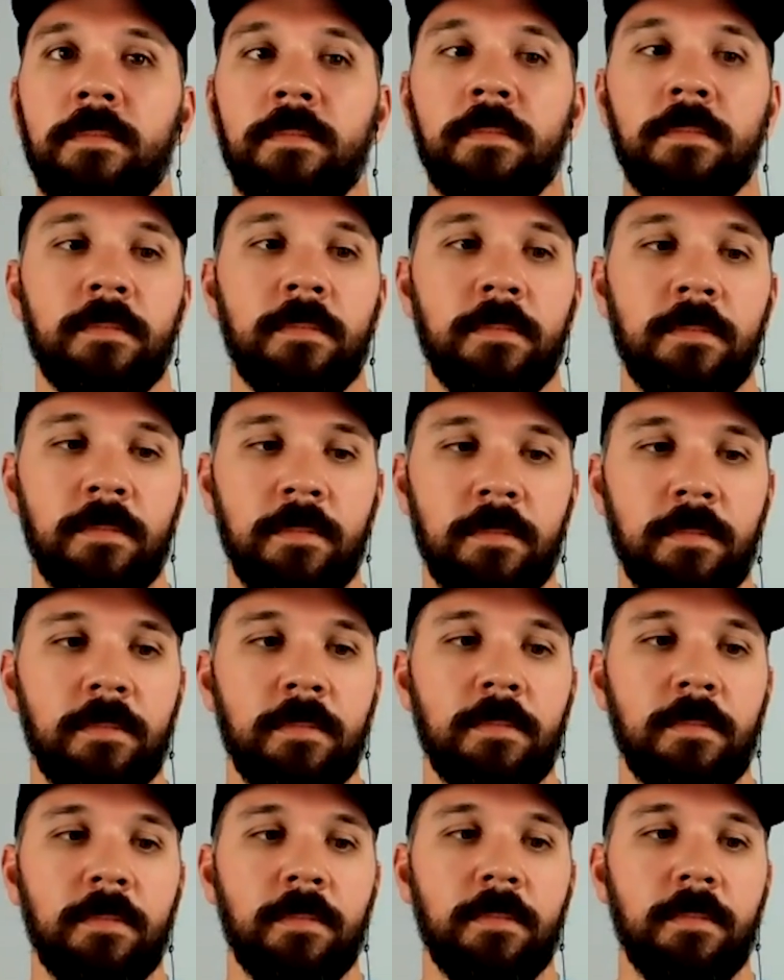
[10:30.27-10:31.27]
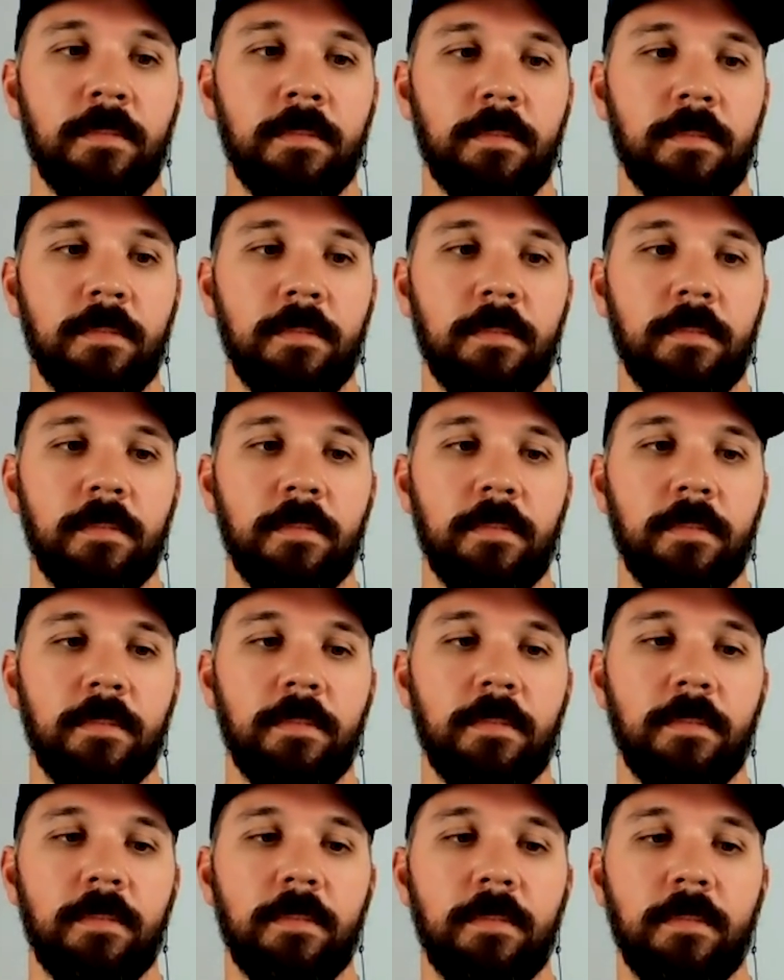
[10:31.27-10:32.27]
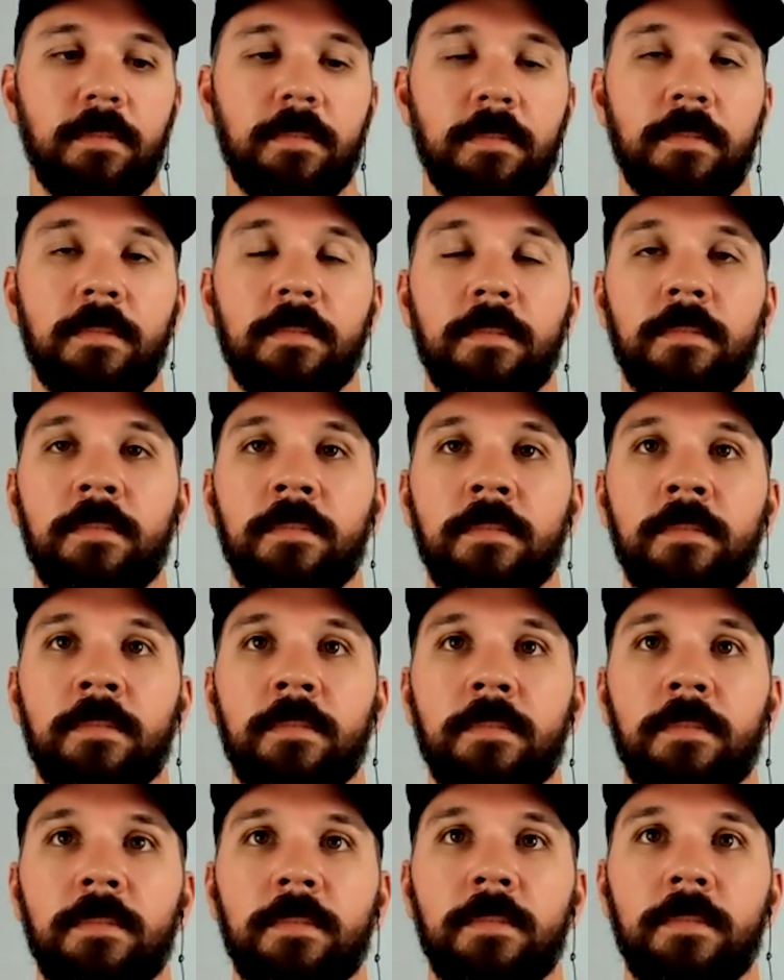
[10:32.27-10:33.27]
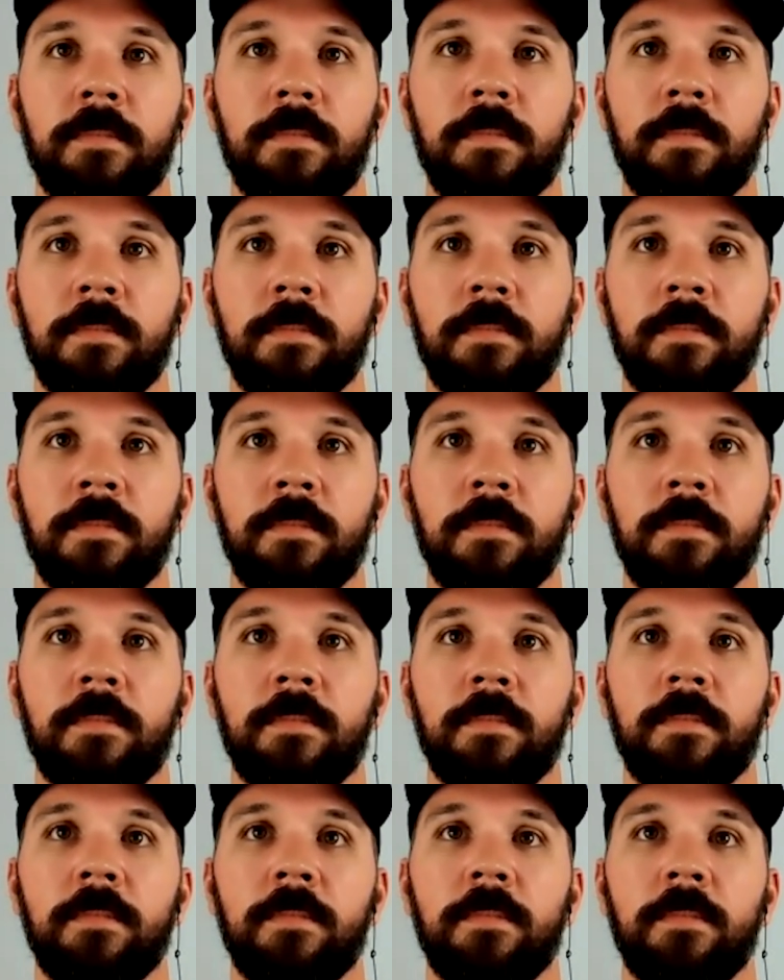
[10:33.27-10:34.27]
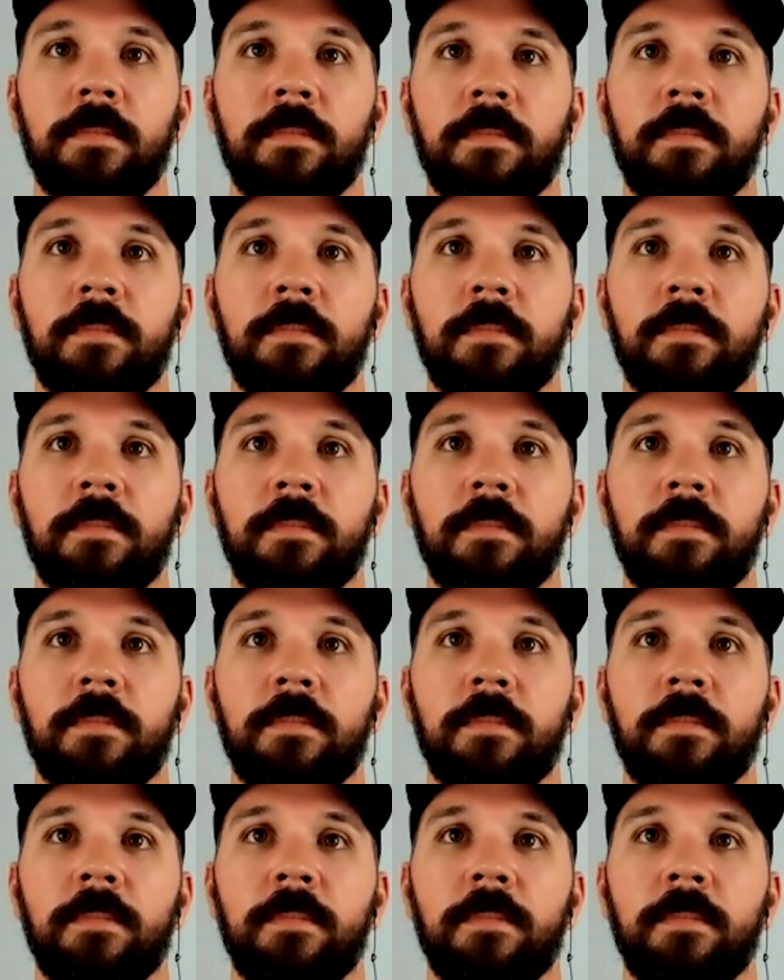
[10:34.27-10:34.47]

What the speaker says: No words are spoken by the person on screen.